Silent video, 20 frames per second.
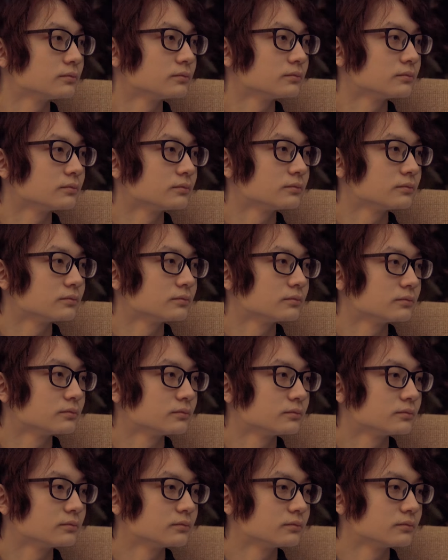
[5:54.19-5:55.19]

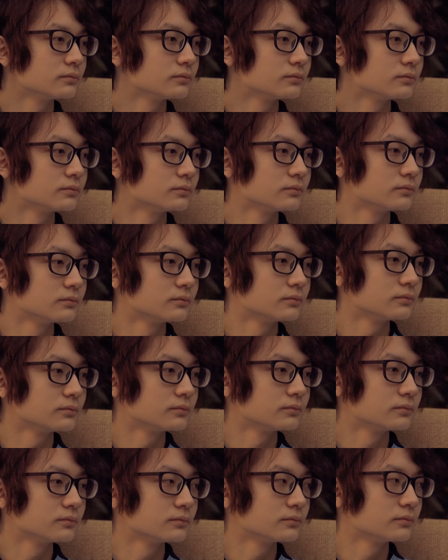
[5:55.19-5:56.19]

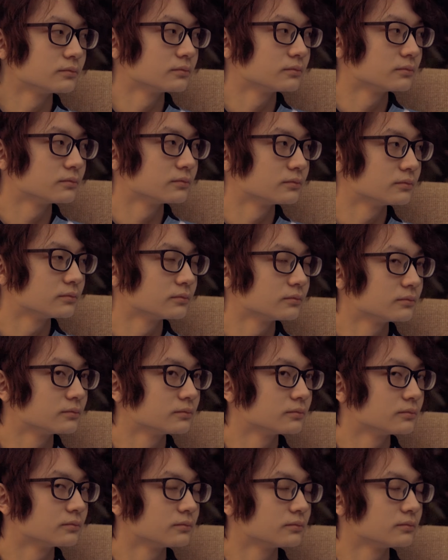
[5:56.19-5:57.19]

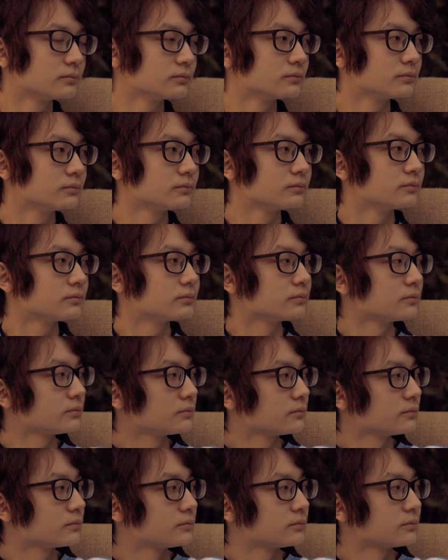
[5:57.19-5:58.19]

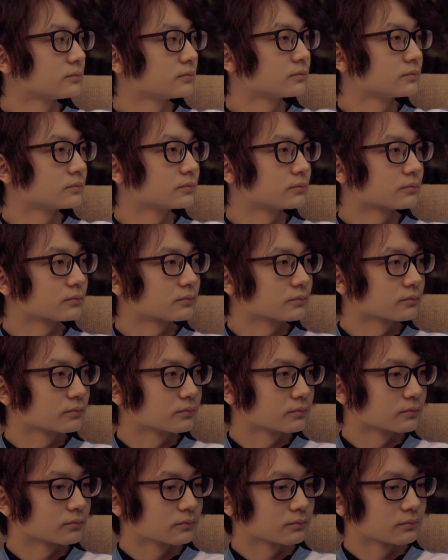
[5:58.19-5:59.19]

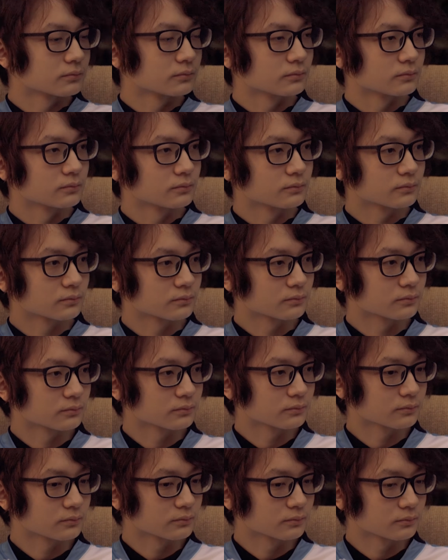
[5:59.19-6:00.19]

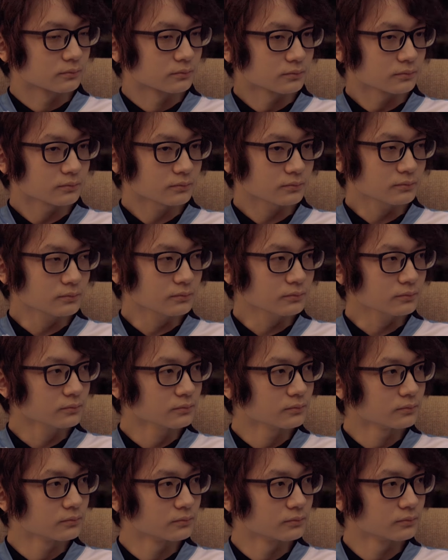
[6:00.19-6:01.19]

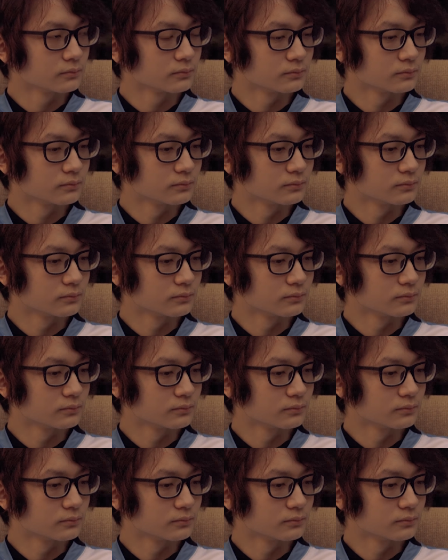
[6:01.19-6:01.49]
[no speech]